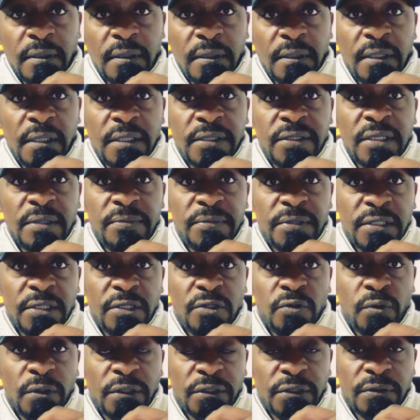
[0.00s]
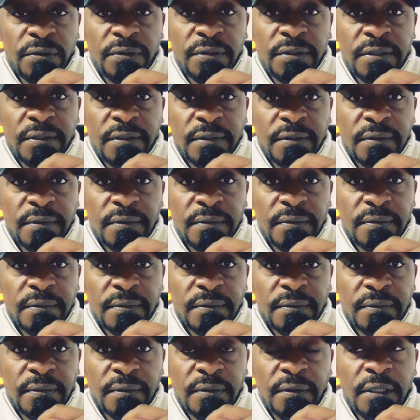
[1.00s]
the same situations
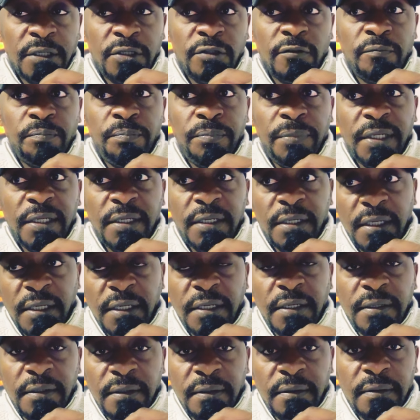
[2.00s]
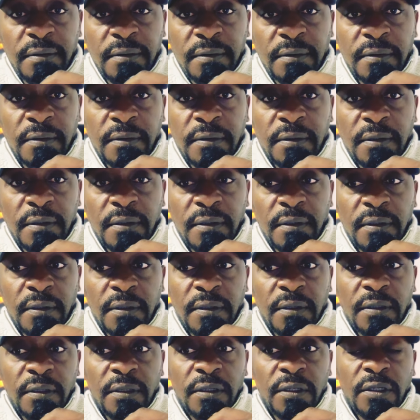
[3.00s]
that you've been in.
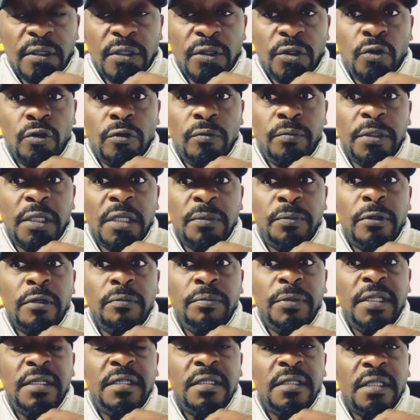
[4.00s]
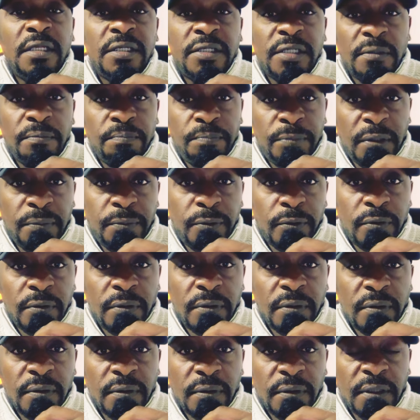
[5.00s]
You'll keep on meeting the same people
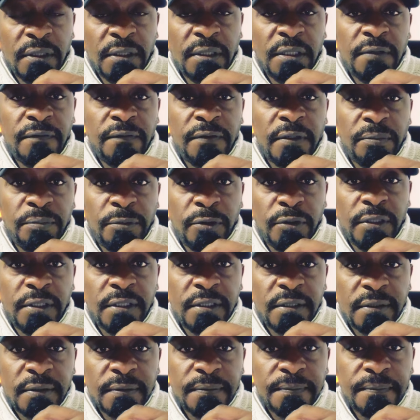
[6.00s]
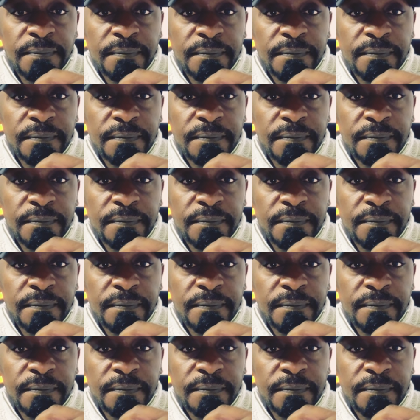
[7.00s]
in different bodies